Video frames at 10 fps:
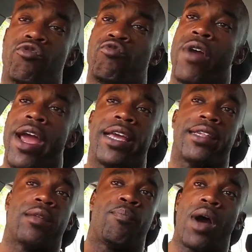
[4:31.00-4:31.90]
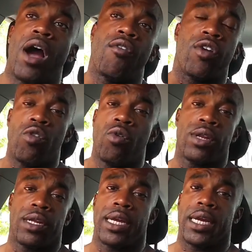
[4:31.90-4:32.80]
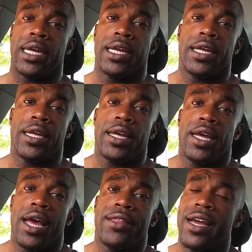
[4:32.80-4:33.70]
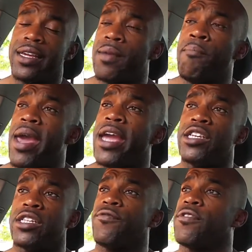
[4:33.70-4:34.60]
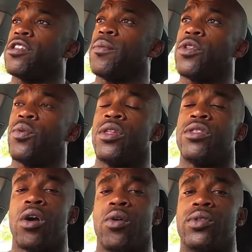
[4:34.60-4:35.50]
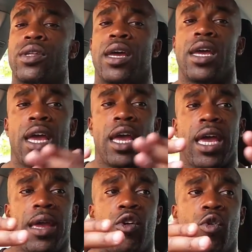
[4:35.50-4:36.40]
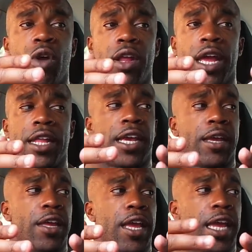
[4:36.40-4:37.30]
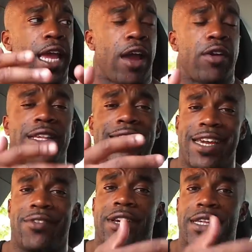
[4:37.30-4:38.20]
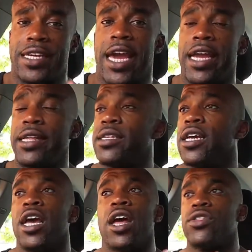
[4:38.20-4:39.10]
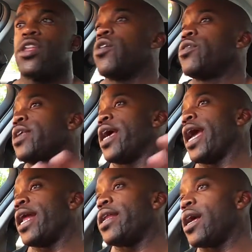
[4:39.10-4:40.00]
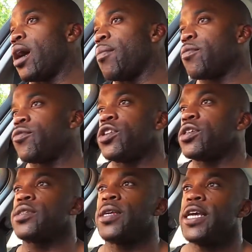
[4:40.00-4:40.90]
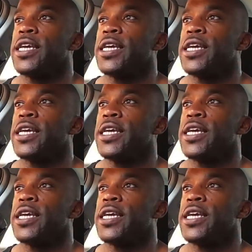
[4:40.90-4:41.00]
to raise the bar accordingly. And that's the major difference in between those that encounter serious gains and those that end up just